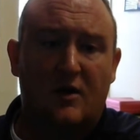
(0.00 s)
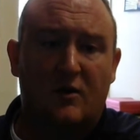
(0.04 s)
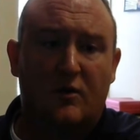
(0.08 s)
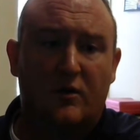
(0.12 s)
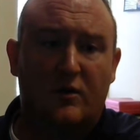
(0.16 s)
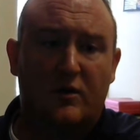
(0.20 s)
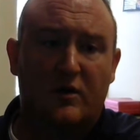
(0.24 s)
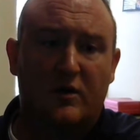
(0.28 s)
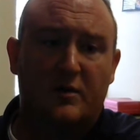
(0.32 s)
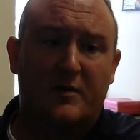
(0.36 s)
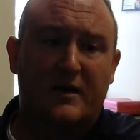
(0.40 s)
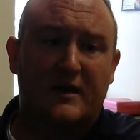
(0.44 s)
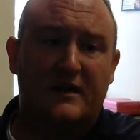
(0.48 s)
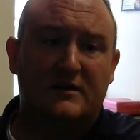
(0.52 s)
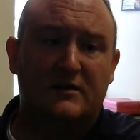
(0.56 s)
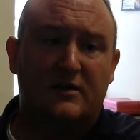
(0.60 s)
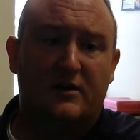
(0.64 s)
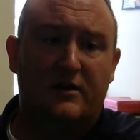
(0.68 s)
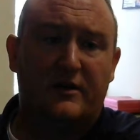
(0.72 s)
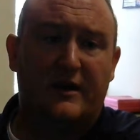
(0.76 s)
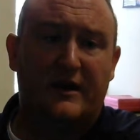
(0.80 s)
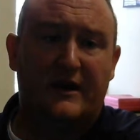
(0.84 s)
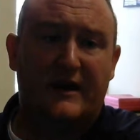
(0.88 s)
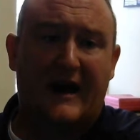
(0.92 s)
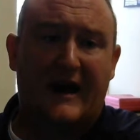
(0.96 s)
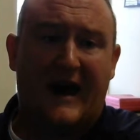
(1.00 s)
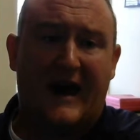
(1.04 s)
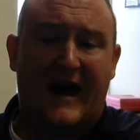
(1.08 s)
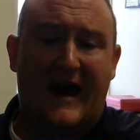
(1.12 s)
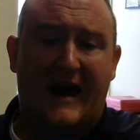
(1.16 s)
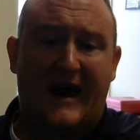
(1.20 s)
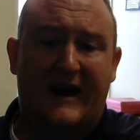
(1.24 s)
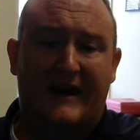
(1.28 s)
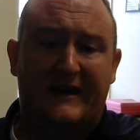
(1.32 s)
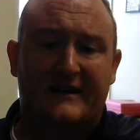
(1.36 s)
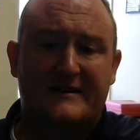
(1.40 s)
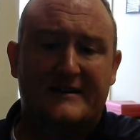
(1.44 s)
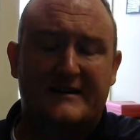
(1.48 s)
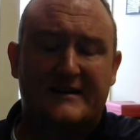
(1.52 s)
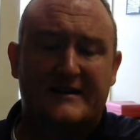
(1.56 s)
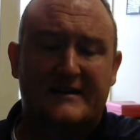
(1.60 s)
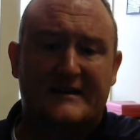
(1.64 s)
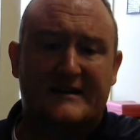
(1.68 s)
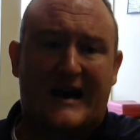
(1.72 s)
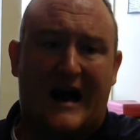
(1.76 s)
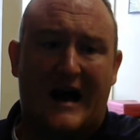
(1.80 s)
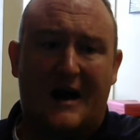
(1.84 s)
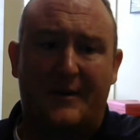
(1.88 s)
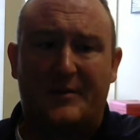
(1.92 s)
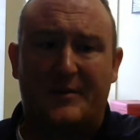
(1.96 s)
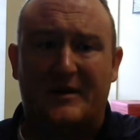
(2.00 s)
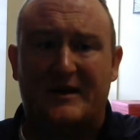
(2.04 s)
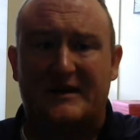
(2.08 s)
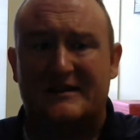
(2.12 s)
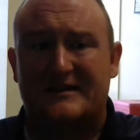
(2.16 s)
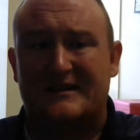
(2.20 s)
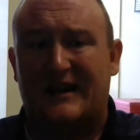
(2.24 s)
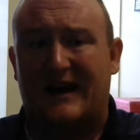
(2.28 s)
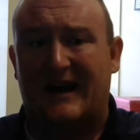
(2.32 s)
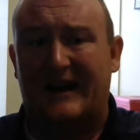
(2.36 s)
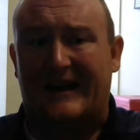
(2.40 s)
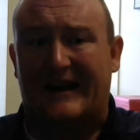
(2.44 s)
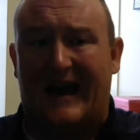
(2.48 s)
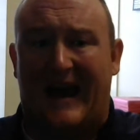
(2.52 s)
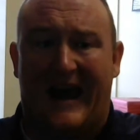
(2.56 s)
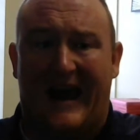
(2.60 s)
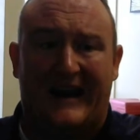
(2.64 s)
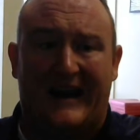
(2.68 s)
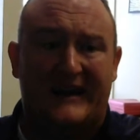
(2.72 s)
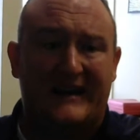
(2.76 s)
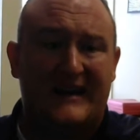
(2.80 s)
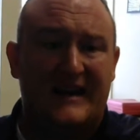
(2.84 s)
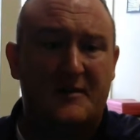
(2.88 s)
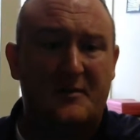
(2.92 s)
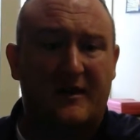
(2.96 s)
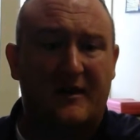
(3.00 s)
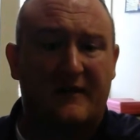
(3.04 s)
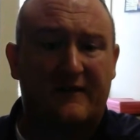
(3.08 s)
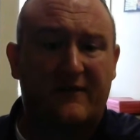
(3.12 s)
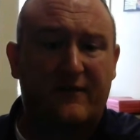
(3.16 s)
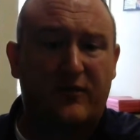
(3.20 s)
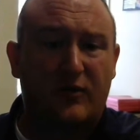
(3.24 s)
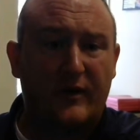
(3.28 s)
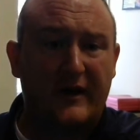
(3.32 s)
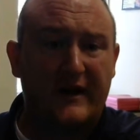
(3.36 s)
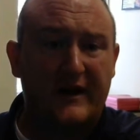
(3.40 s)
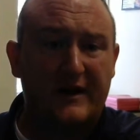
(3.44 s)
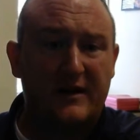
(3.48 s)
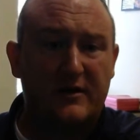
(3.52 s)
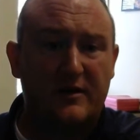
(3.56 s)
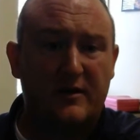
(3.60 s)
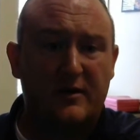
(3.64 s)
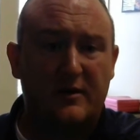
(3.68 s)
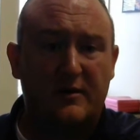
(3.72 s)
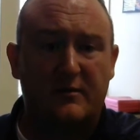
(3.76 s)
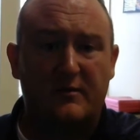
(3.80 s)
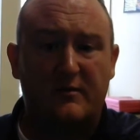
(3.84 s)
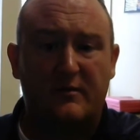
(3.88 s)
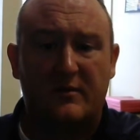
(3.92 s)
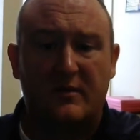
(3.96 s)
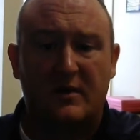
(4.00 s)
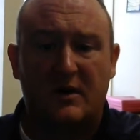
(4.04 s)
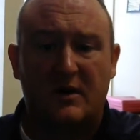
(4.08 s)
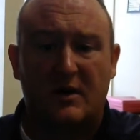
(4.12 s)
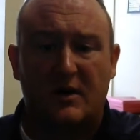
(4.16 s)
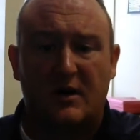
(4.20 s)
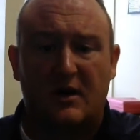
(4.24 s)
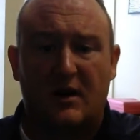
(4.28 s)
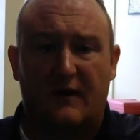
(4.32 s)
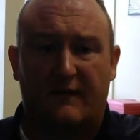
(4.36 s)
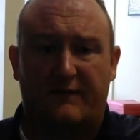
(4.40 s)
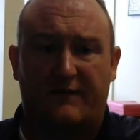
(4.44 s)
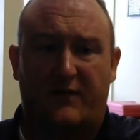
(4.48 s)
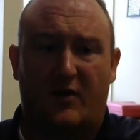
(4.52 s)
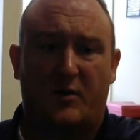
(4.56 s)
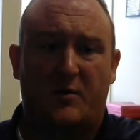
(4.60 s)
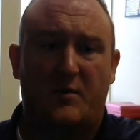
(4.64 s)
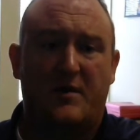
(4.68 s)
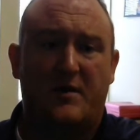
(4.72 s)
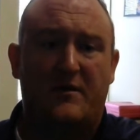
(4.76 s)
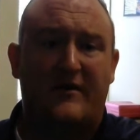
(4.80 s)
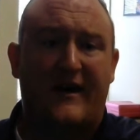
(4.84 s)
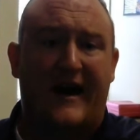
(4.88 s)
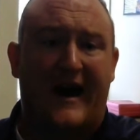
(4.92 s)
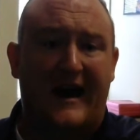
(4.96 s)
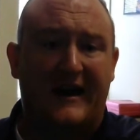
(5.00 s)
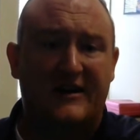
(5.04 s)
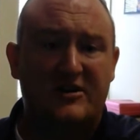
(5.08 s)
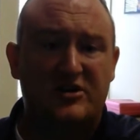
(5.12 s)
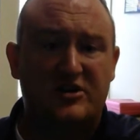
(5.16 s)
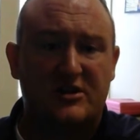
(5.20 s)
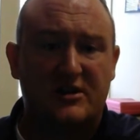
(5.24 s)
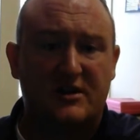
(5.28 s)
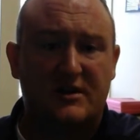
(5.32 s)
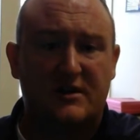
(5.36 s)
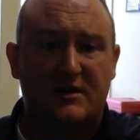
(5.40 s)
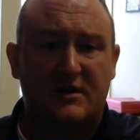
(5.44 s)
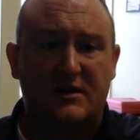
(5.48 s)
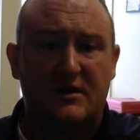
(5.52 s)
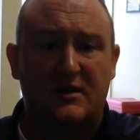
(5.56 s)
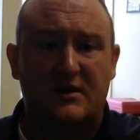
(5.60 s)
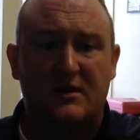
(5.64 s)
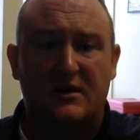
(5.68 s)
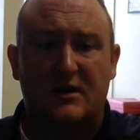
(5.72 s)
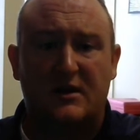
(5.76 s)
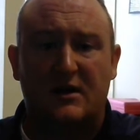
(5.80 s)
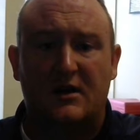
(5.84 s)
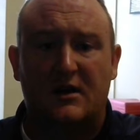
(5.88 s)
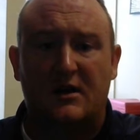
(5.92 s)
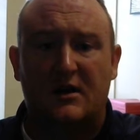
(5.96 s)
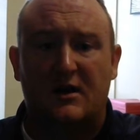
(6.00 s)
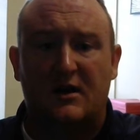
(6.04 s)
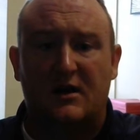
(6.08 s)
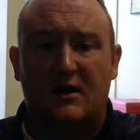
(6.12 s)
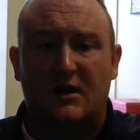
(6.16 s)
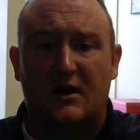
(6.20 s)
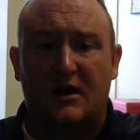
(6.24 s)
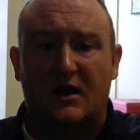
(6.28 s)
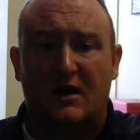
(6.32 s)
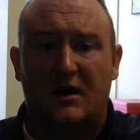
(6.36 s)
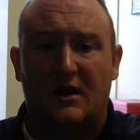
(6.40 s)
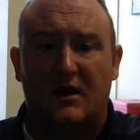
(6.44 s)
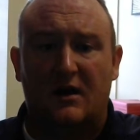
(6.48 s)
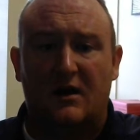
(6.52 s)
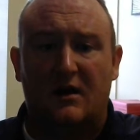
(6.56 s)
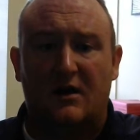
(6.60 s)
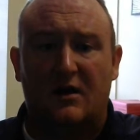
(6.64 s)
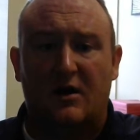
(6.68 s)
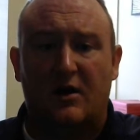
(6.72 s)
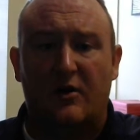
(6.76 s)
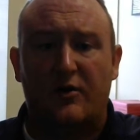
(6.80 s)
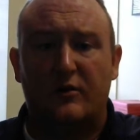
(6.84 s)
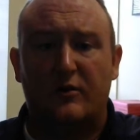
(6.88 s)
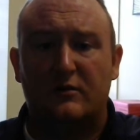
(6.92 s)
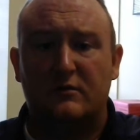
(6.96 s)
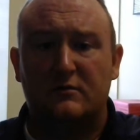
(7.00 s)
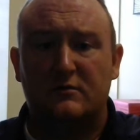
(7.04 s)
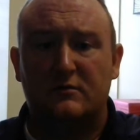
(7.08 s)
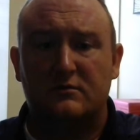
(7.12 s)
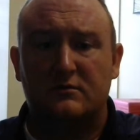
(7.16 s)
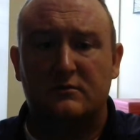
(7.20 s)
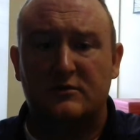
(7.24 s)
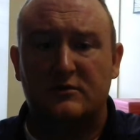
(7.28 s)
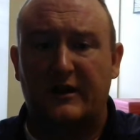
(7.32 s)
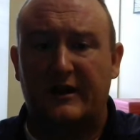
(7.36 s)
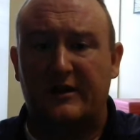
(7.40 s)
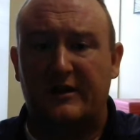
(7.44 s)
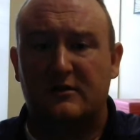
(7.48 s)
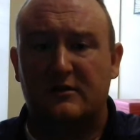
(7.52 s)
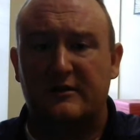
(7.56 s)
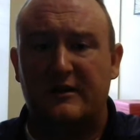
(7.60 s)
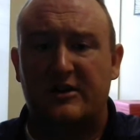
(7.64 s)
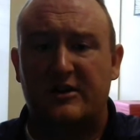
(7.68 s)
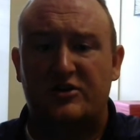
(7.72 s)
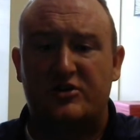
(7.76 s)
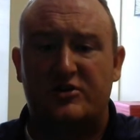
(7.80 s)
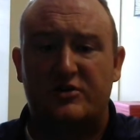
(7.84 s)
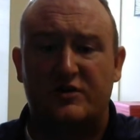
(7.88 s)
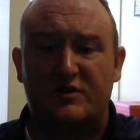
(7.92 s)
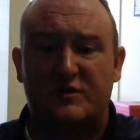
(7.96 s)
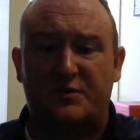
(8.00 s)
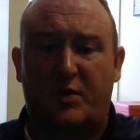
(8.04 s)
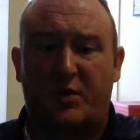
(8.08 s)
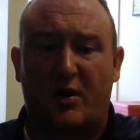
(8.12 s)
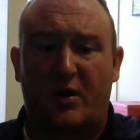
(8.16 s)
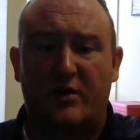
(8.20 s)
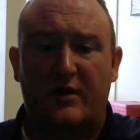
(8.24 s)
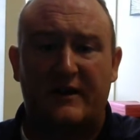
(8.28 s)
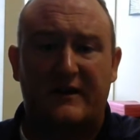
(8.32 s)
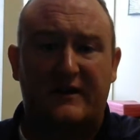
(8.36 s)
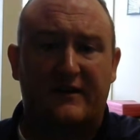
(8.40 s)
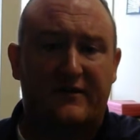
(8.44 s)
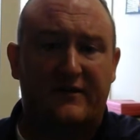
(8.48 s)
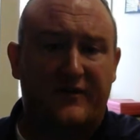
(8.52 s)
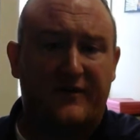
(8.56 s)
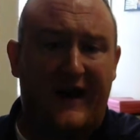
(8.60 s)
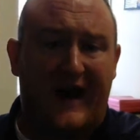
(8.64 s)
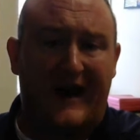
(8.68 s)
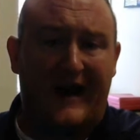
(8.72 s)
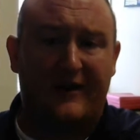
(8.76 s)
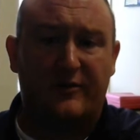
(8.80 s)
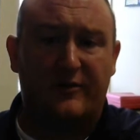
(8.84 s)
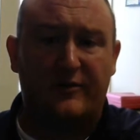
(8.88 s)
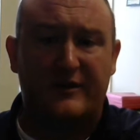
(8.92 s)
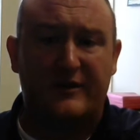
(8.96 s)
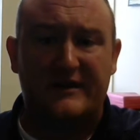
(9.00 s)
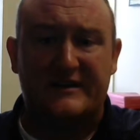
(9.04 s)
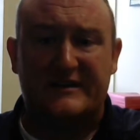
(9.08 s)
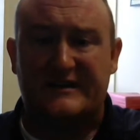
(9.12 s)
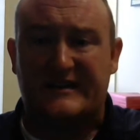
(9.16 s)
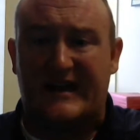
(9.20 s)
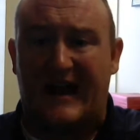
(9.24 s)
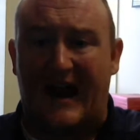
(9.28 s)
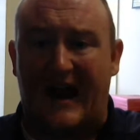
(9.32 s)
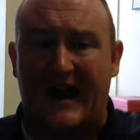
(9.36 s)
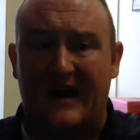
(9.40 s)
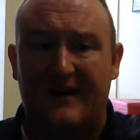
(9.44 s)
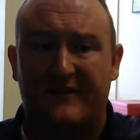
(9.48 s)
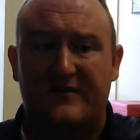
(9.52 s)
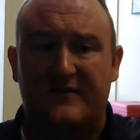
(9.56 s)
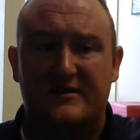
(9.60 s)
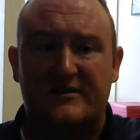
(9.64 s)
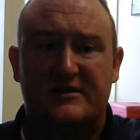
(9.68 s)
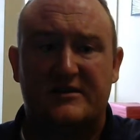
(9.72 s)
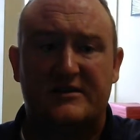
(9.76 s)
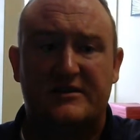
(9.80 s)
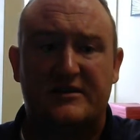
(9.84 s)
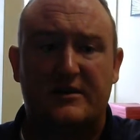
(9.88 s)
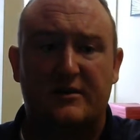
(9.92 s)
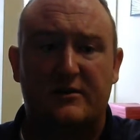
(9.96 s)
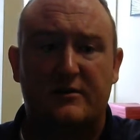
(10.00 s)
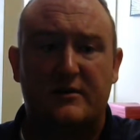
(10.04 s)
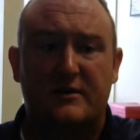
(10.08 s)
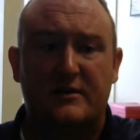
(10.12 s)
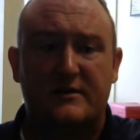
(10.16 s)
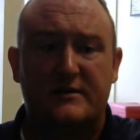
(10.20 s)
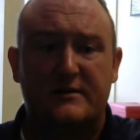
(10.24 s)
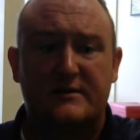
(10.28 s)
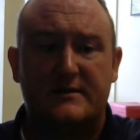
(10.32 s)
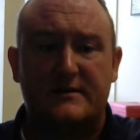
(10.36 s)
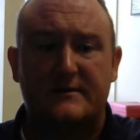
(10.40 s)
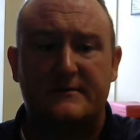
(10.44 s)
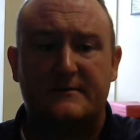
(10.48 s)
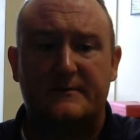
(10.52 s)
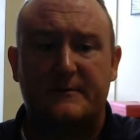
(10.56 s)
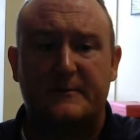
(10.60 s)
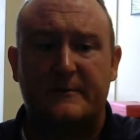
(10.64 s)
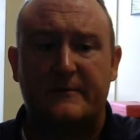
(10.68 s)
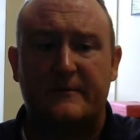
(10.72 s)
We're going to be looking at topics like academic freedom, affirmative action, other legal issues pertinent to faculty, staff, and students.